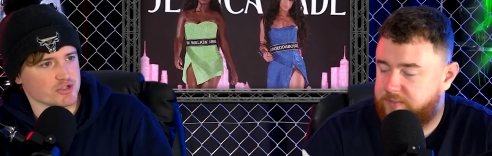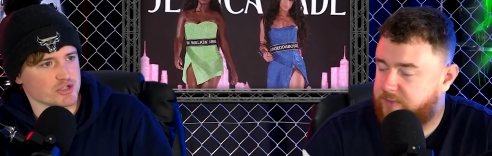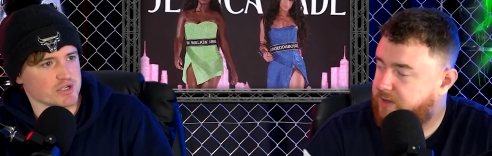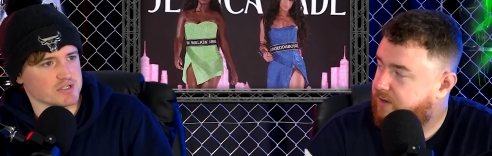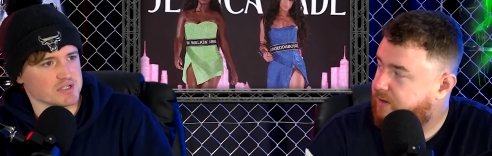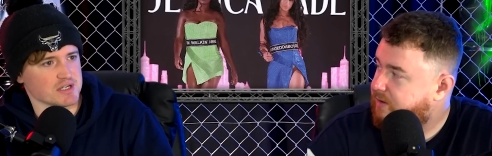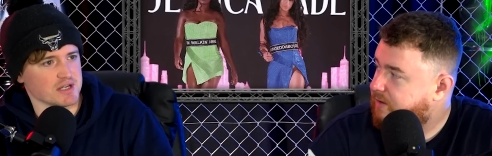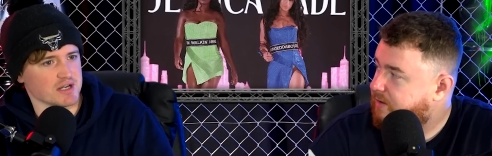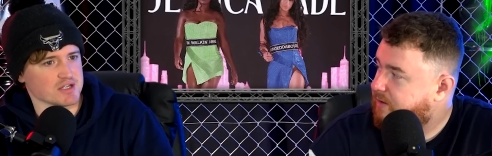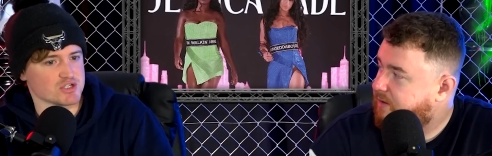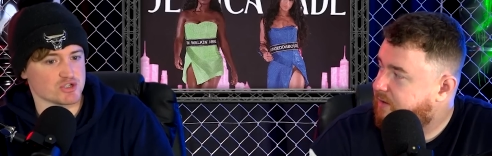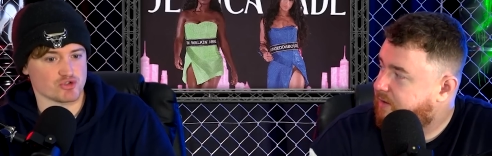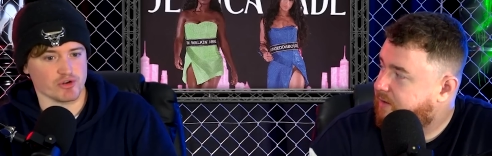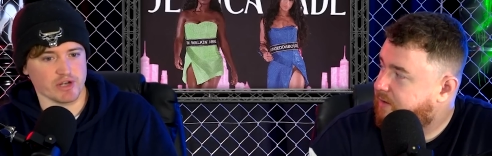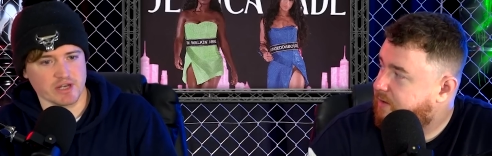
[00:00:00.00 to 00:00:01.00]
Speaker 1: she did it as
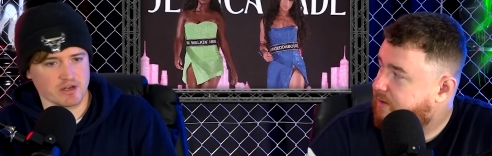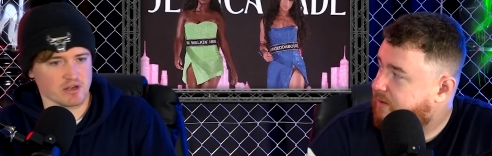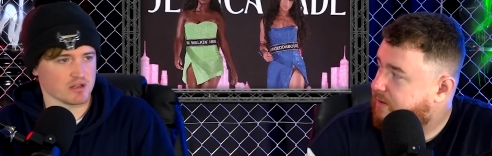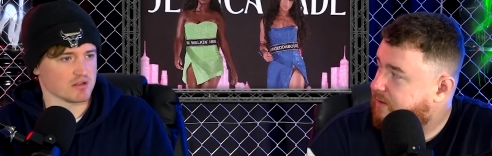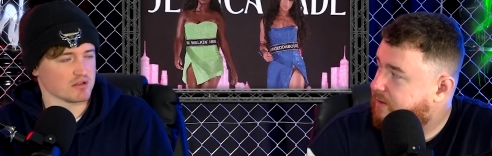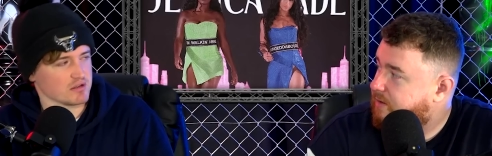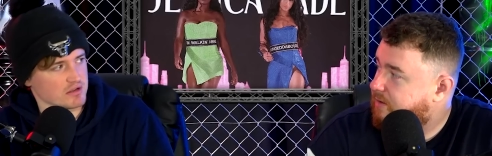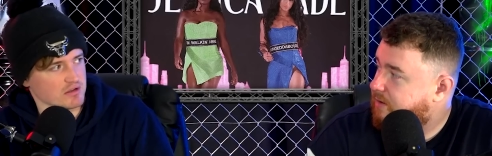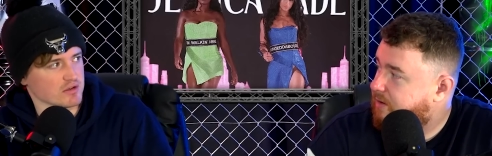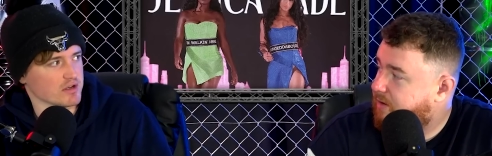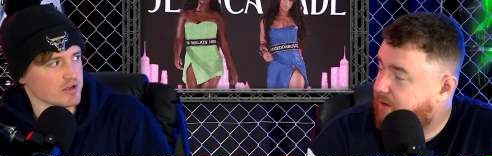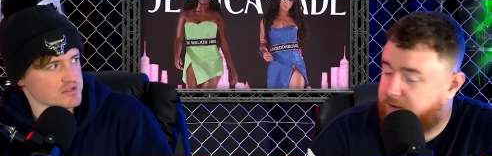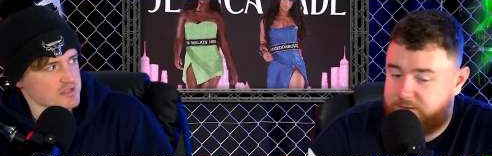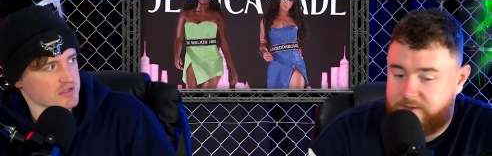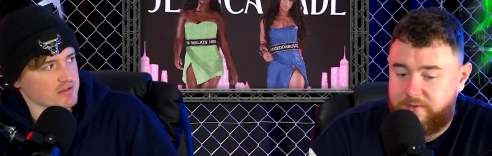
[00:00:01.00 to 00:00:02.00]
Trin. You know,
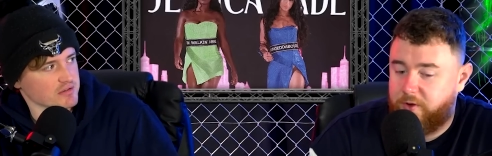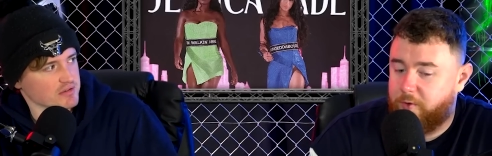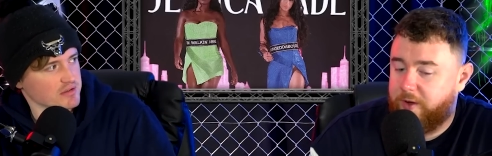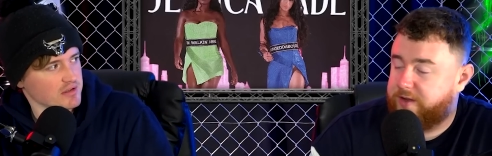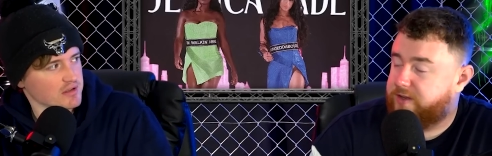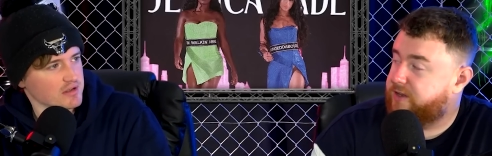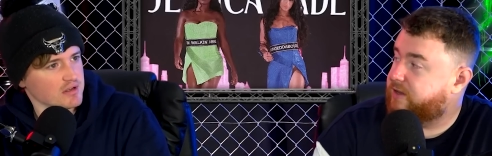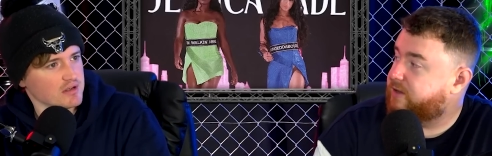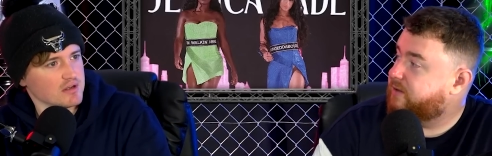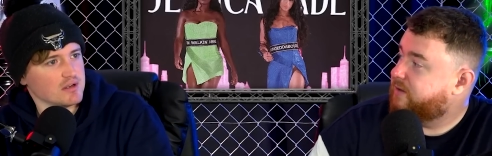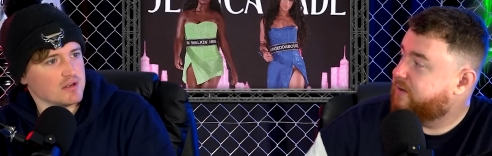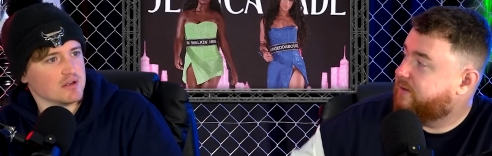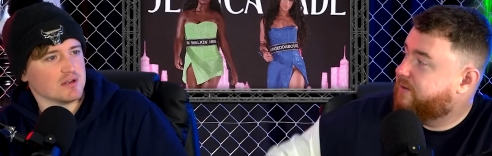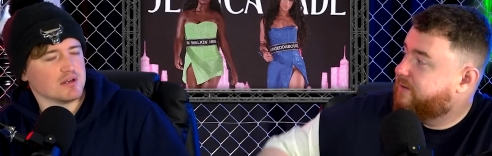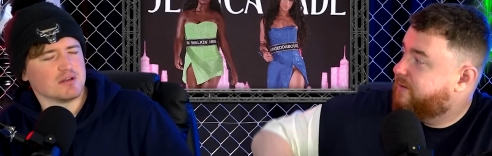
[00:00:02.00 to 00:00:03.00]
Speaker 2: I have no idea.
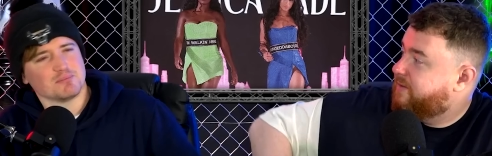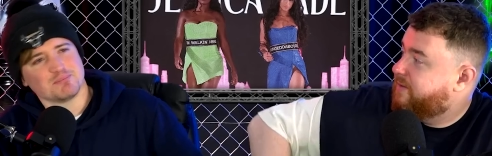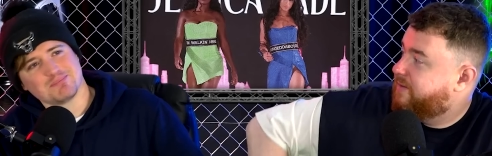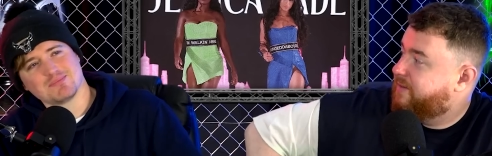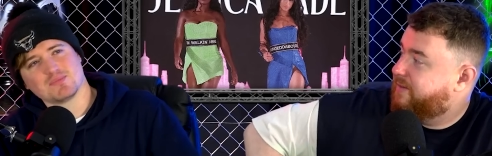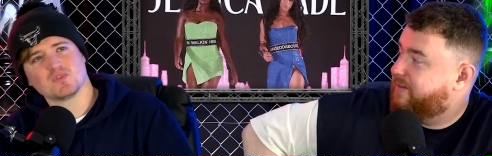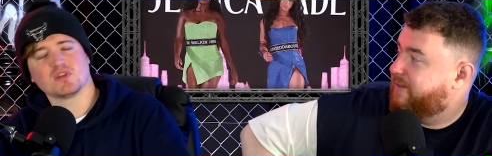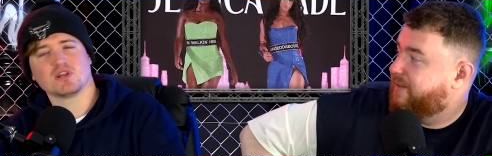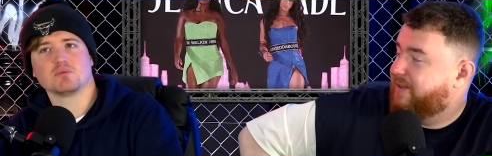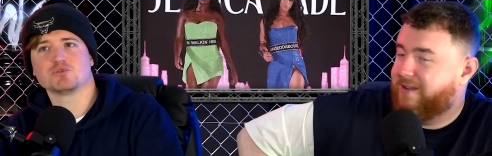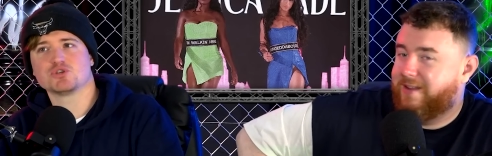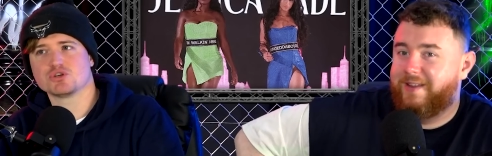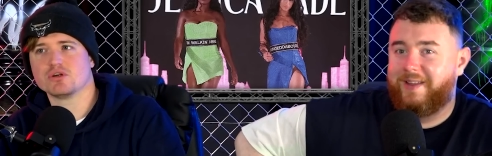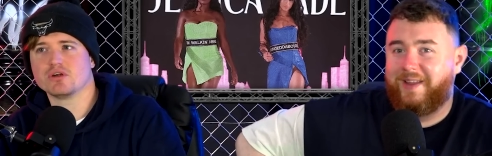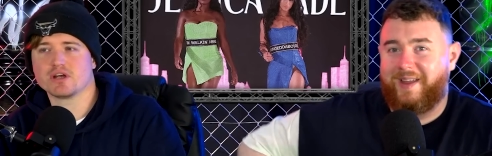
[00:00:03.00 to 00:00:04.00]
Speaker 1: I'm
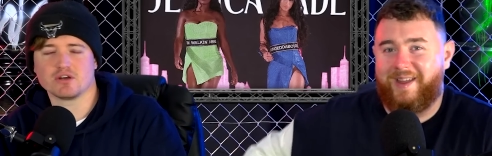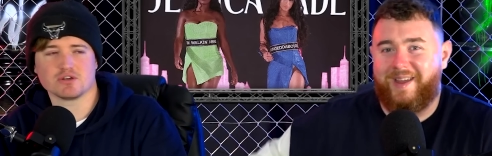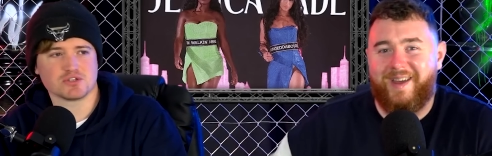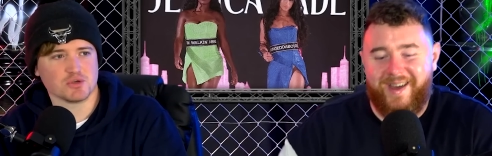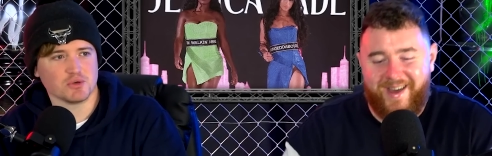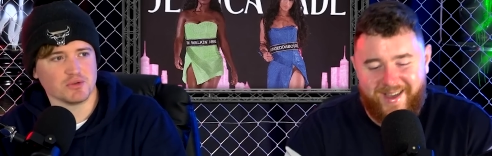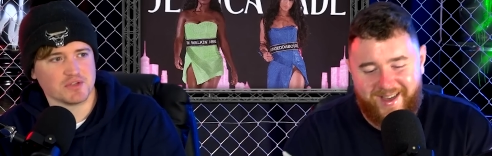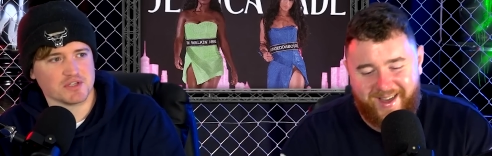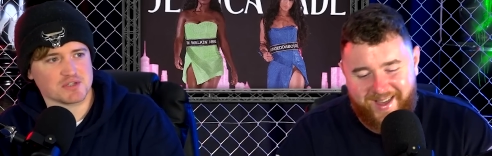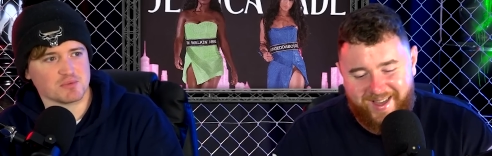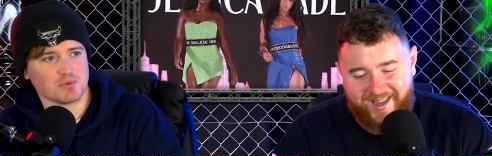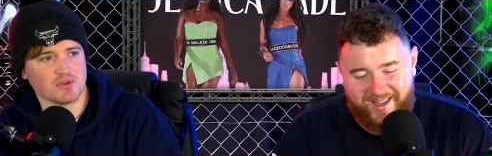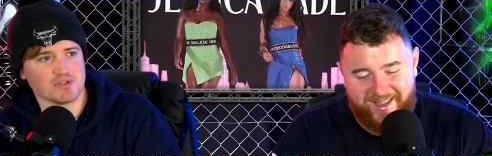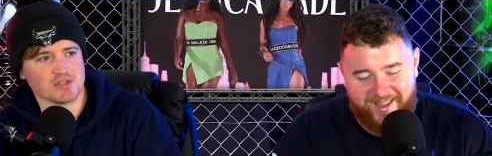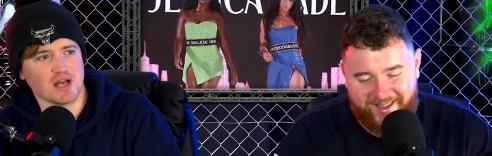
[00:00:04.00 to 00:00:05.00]
sure I got told this
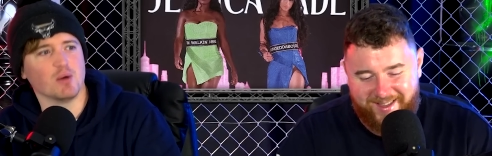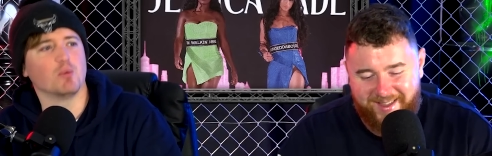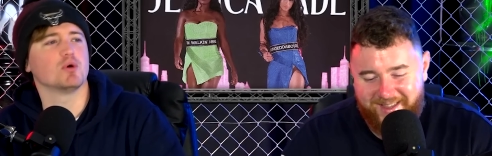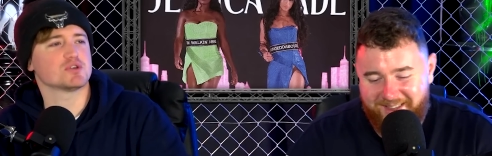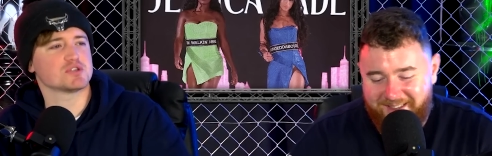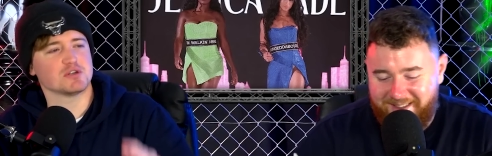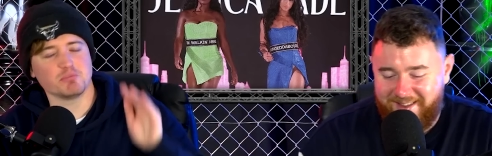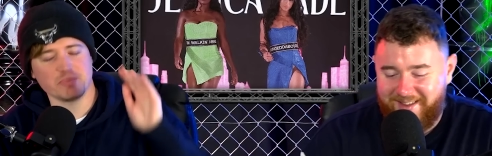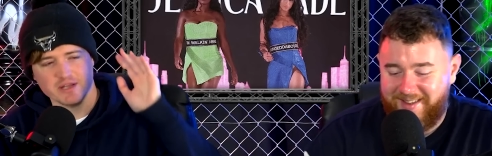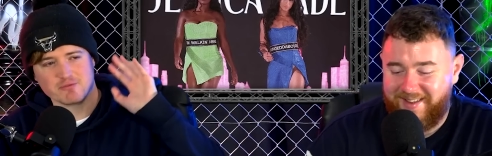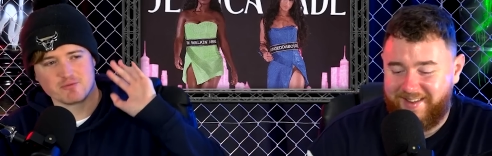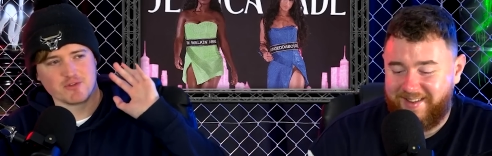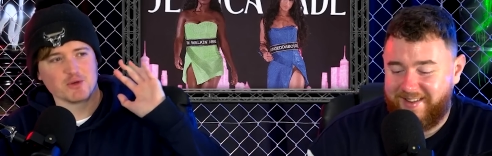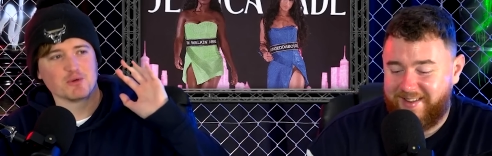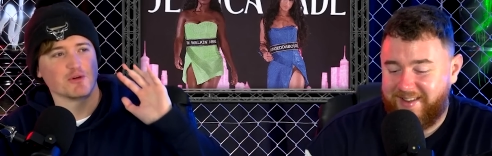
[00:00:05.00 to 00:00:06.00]
one. I wasn't a big
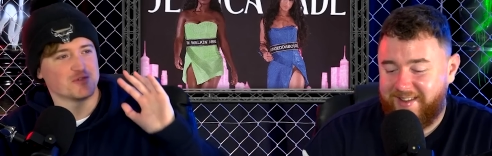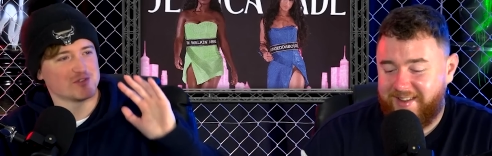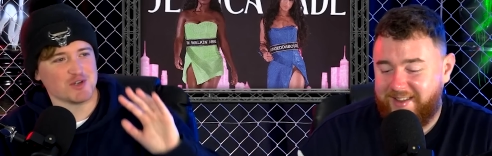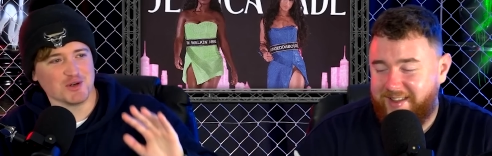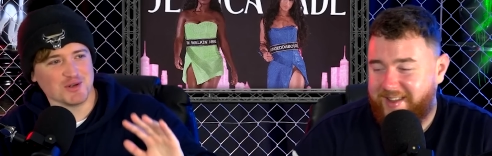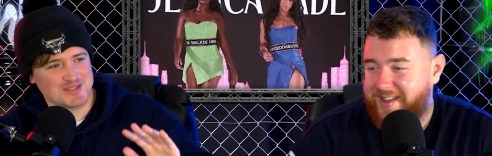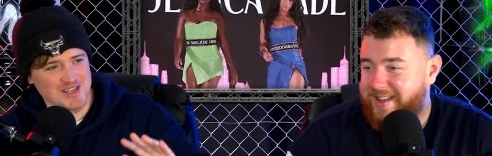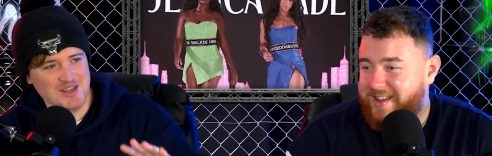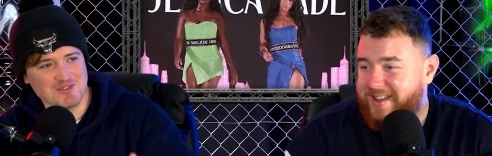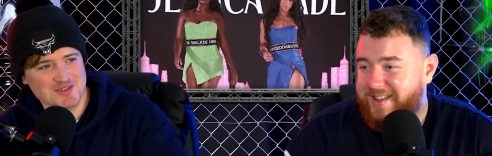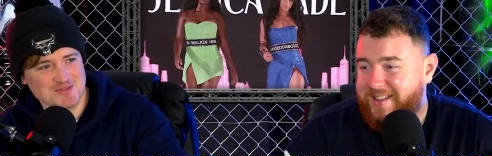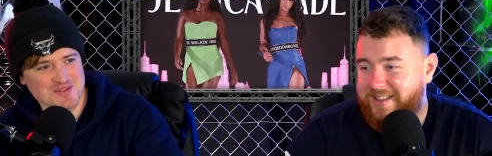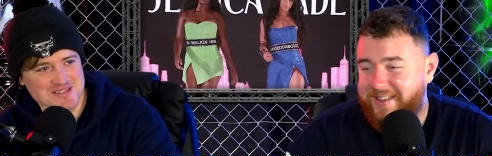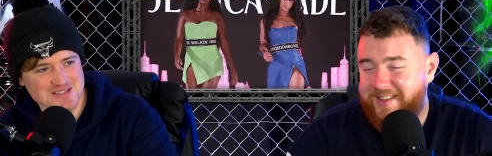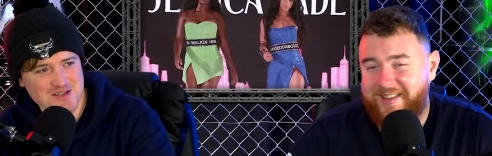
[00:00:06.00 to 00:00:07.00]
viewer of Total
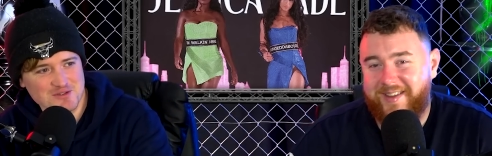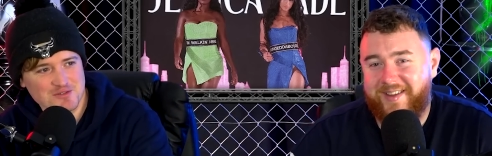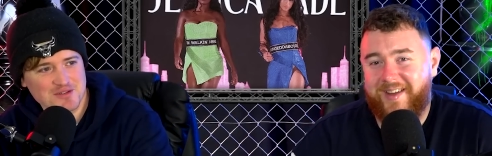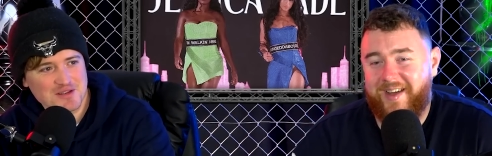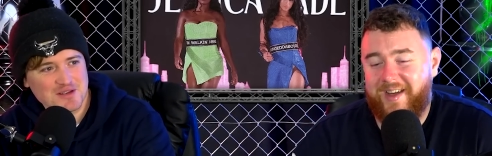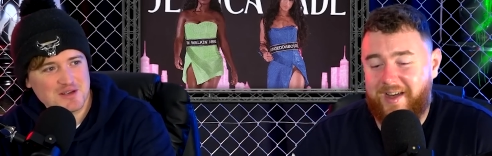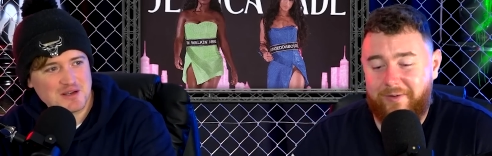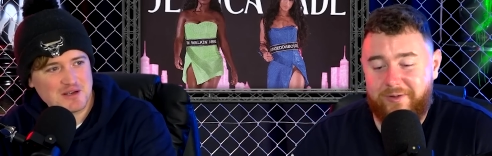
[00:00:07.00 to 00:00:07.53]
Divas myself.
Speaker 2: I